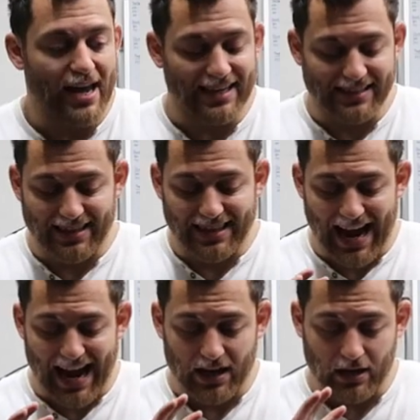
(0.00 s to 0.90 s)
is
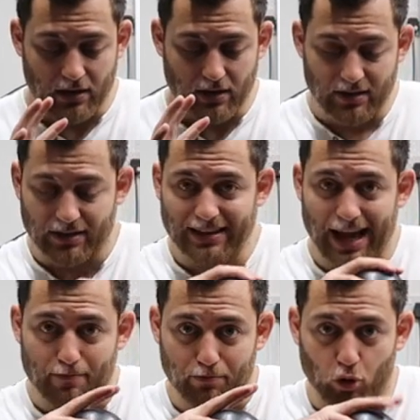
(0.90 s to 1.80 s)

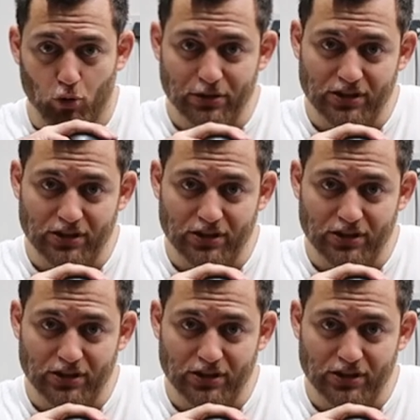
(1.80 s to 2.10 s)
that ball